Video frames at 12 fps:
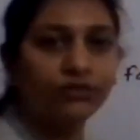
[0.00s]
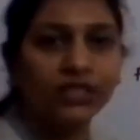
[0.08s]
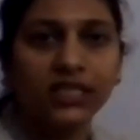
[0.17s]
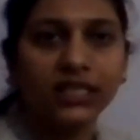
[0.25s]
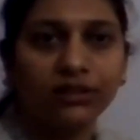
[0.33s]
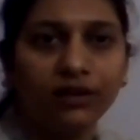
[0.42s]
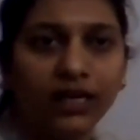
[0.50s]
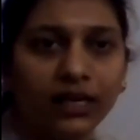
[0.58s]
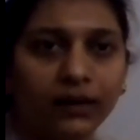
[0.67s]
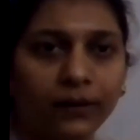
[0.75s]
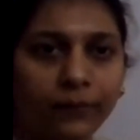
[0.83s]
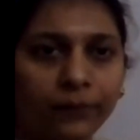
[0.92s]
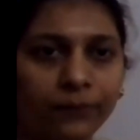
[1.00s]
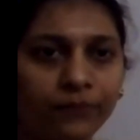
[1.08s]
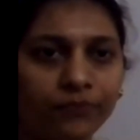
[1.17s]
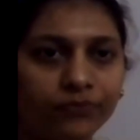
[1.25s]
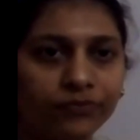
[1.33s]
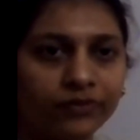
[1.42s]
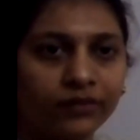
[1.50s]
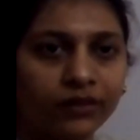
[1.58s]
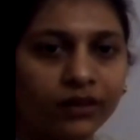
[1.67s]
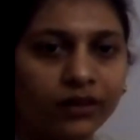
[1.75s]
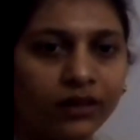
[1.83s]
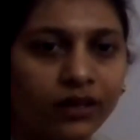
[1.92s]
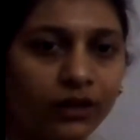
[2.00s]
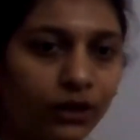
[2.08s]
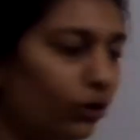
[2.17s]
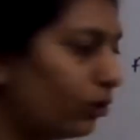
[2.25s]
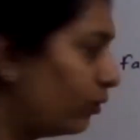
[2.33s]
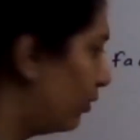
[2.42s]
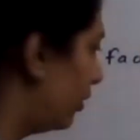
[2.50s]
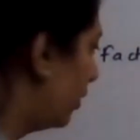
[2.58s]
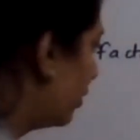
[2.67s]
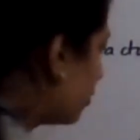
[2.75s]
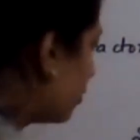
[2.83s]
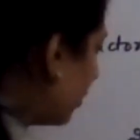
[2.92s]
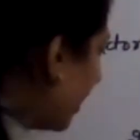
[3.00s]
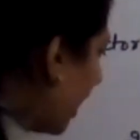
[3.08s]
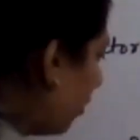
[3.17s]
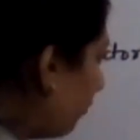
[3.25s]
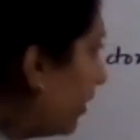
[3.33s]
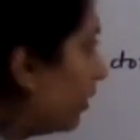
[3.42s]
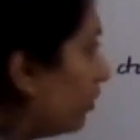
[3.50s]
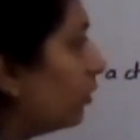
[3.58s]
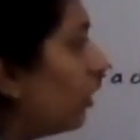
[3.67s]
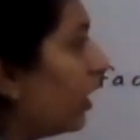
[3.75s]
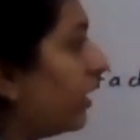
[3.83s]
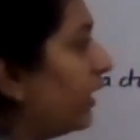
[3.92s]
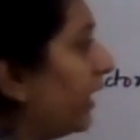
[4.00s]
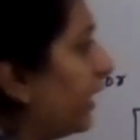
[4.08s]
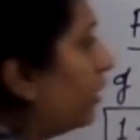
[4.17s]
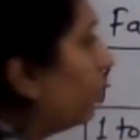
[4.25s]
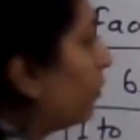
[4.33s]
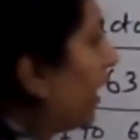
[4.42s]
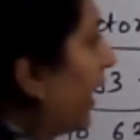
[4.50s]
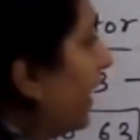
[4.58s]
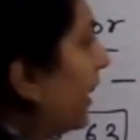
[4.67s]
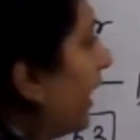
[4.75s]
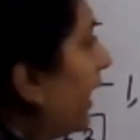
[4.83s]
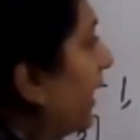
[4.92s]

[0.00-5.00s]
of 63? No. So now we do not need to write